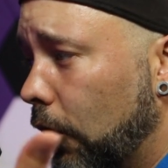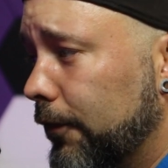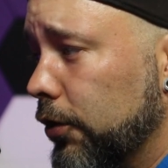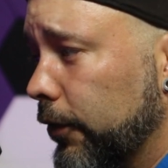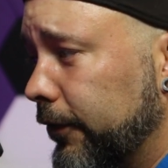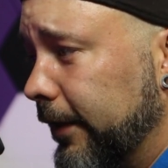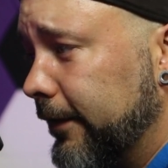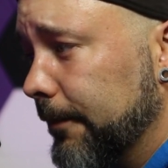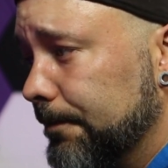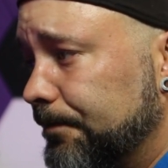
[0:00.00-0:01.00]
of your
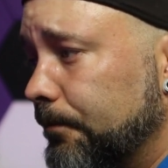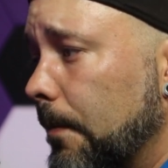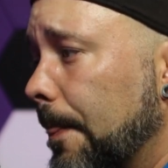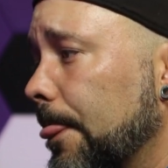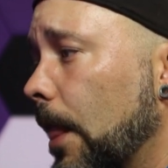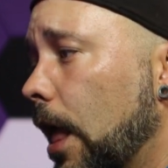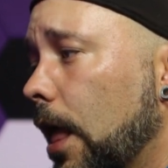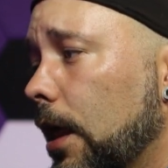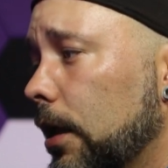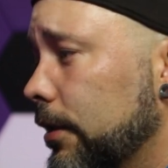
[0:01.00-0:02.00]
system.
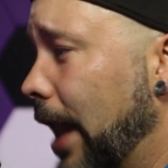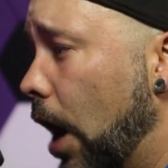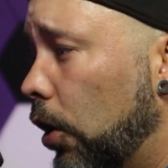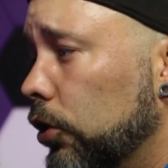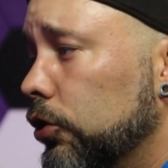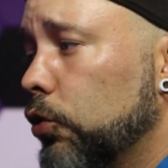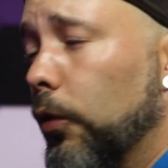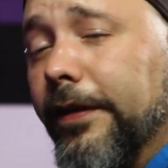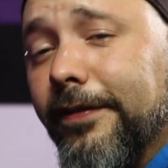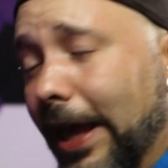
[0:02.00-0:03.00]
Now,
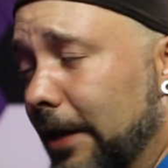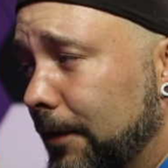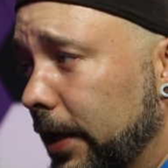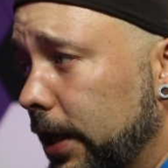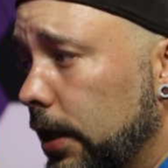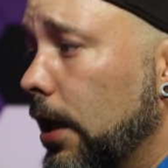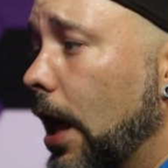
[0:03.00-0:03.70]
do this safely,